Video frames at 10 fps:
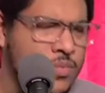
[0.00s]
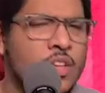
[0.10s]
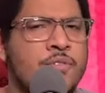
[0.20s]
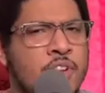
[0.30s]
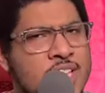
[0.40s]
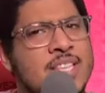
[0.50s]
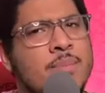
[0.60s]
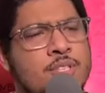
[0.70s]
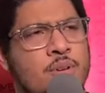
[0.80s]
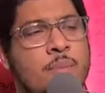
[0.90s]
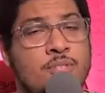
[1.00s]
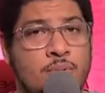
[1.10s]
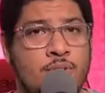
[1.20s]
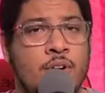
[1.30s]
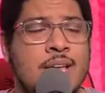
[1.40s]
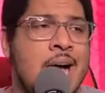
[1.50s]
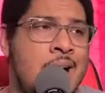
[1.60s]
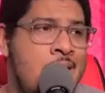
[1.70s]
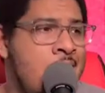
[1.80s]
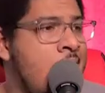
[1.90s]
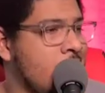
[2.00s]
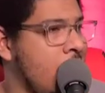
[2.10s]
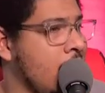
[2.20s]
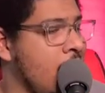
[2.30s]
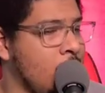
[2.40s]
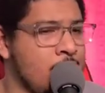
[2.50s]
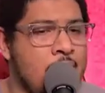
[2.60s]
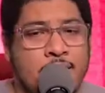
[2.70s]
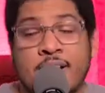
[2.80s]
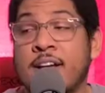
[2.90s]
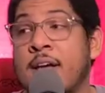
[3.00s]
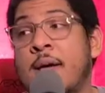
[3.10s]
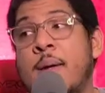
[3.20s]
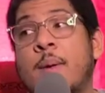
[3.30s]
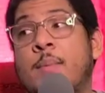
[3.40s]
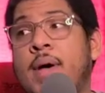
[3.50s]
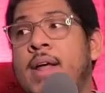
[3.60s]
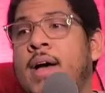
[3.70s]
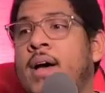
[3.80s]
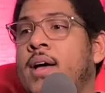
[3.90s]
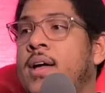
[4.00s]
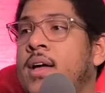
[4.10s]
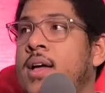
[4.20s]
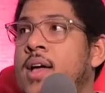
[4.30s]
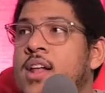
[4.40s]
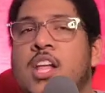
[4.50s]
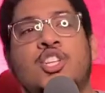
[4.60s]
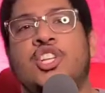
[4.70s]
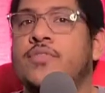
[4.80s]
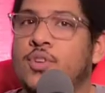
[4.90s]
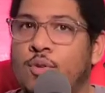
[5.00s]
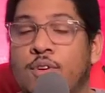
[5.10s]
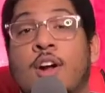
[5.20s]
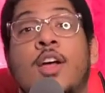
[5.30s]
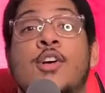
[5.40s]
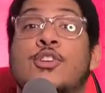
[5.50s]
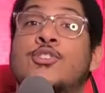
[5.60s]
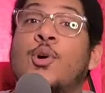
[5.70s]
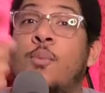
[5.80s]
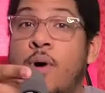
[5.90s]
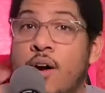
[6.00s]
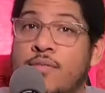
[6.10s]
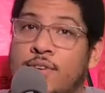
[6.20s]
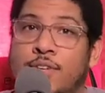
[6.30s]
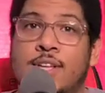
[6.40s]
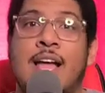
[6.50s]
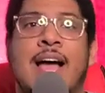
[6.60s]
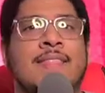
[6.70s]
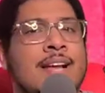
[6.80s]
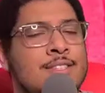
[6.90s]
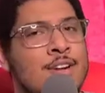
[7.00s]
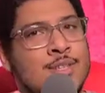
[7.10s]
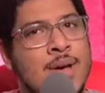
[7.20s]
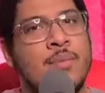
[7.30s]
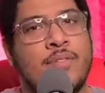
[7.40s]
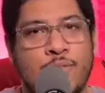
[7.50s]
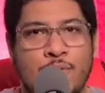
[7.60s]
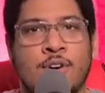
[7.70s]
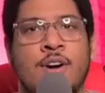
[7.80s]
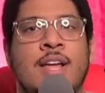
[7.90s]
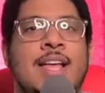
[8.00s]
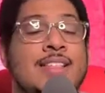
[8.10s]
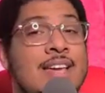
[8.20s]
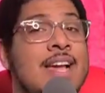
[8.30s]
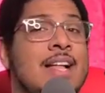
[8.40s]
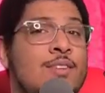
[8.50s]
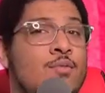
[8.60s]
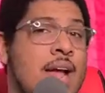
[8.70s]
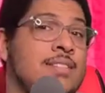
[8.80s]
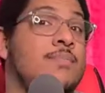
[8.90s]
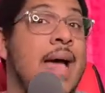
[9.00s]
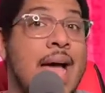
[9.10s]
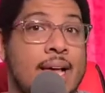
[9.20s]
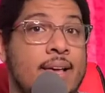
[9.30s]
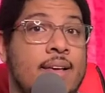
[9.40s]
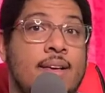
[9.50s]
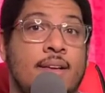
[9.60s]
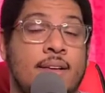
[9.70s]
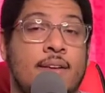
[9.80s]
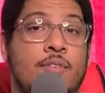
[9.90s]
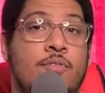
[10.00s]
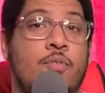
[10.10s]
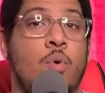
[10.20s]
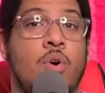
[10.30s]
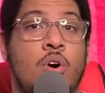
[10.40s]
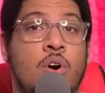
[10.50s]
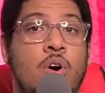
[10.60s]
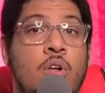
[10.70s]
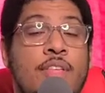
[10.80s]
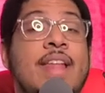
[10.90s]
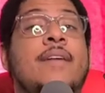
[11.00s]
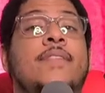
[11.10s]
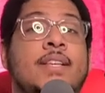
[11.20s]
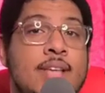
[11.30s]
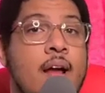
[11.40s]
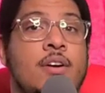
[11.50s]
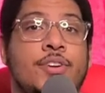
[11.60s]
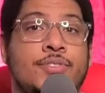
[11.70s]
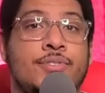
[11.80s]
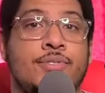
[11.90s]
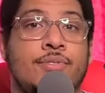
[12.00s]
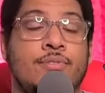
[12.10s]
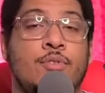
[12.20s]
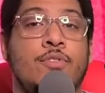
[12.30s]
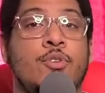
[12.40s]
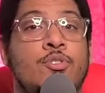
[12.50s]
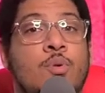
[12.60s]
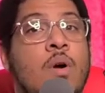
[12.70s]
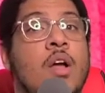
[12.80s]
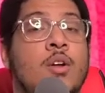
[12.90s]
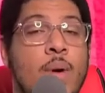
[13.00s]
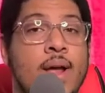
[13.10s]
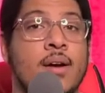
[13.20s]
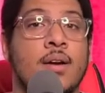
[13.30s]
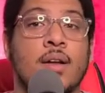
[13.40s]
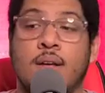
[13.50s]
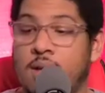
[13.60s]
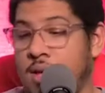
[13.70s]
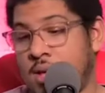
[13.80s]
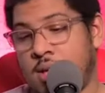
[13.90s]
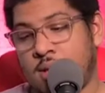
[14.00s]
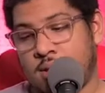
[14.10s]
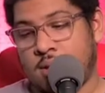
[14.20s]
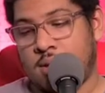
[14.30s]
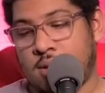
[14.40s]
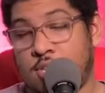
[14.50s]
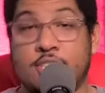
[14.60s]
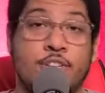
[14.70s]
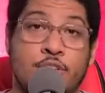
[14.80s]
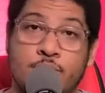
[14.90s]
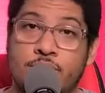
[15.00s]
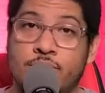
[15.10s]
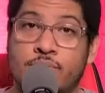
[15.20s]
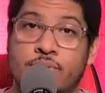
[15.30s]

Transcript: for this episode, episode thirty. Ah ah, ah gang gang, we out here. But uh, let's shift over. So Marvel. I think I talked about it before. They got the rights back for the Netflix characters. So for those who are unaware, uh, Jessica Jones,